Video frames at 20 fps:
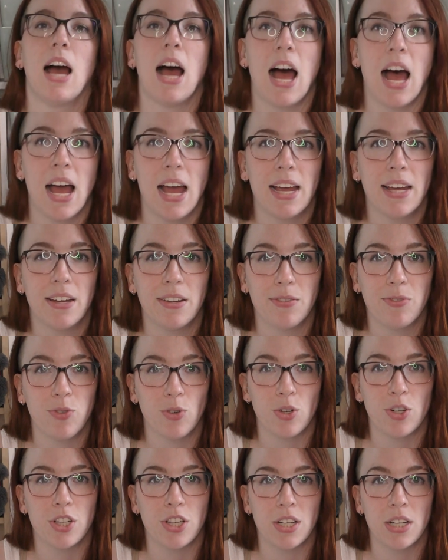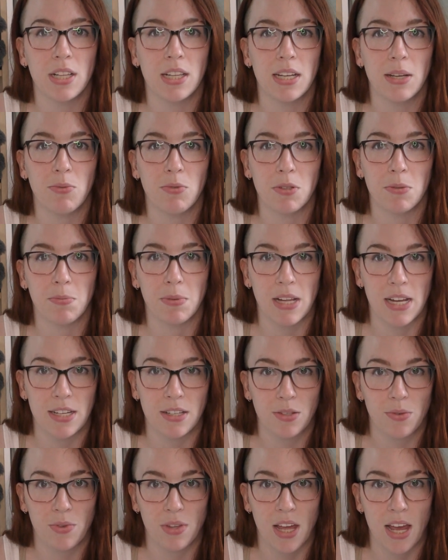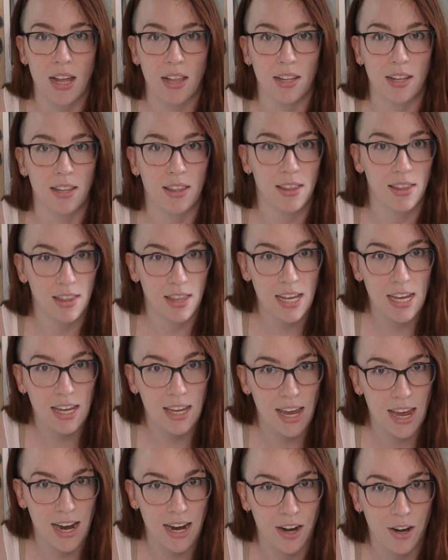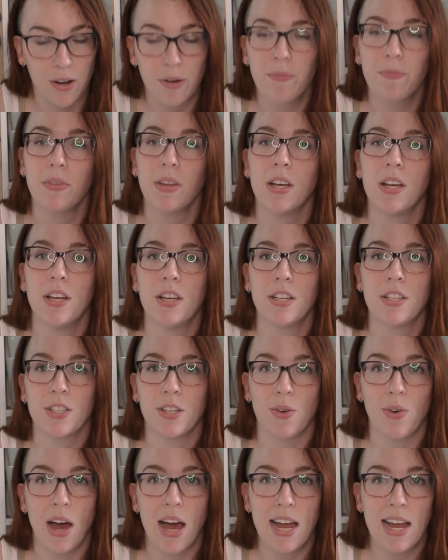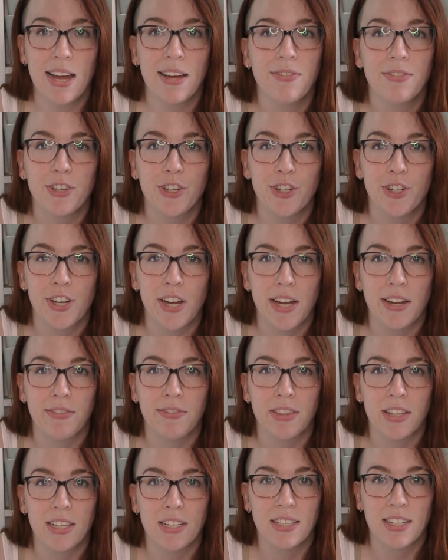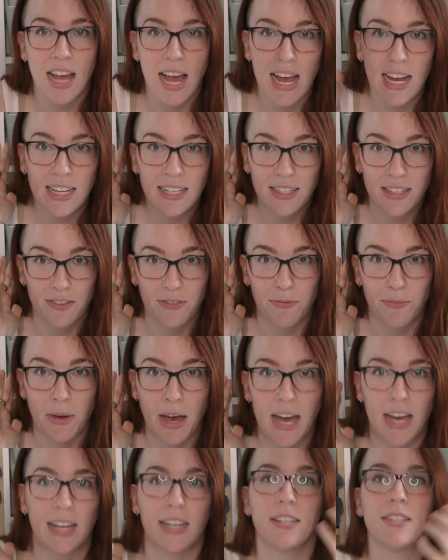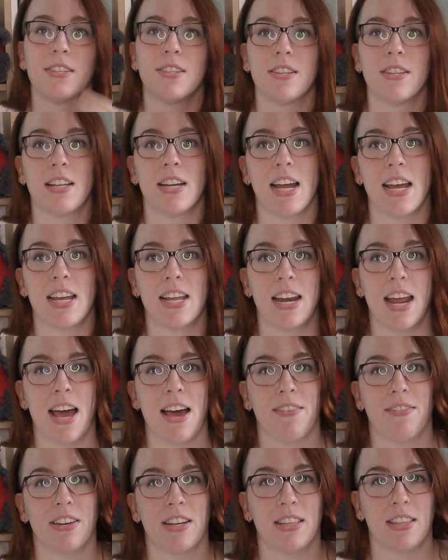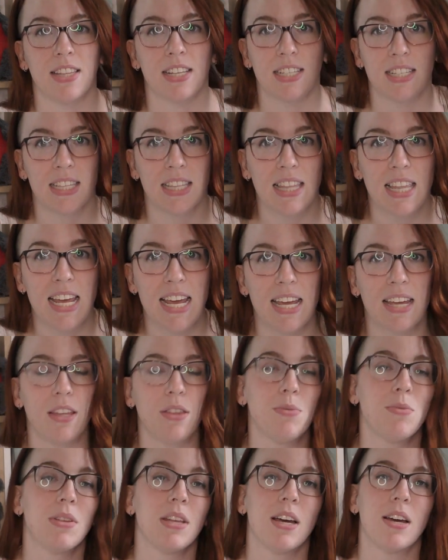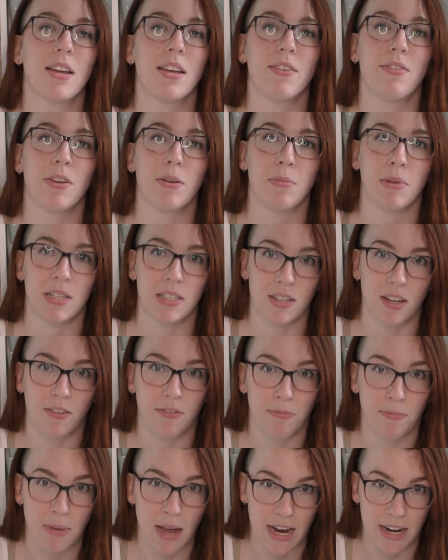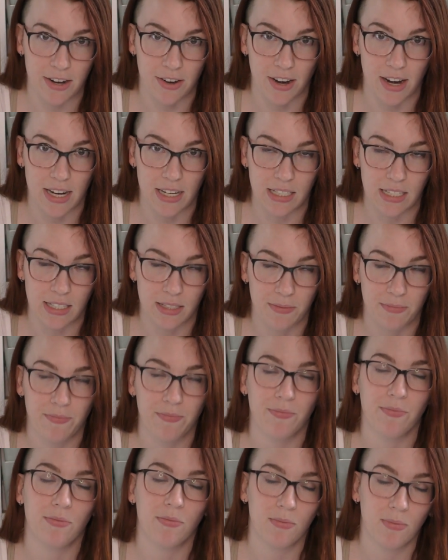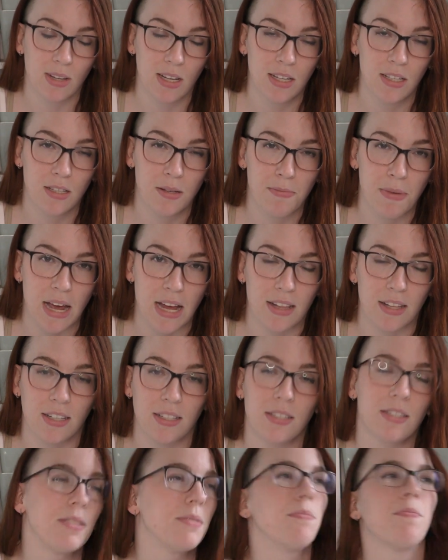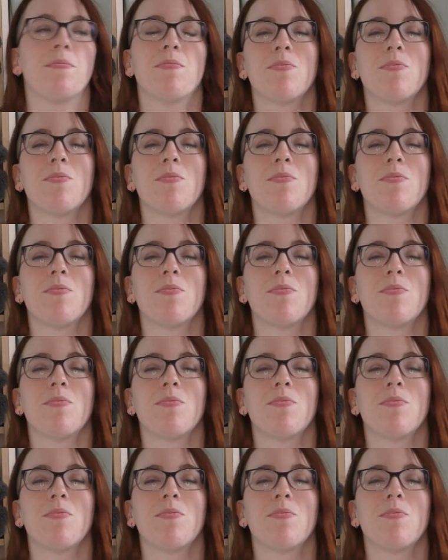I, unfortunately, was blessed with hella thick hair, so I have to shave the sides of mine so that I can have it at this length without giving myself migraines. It's a balance.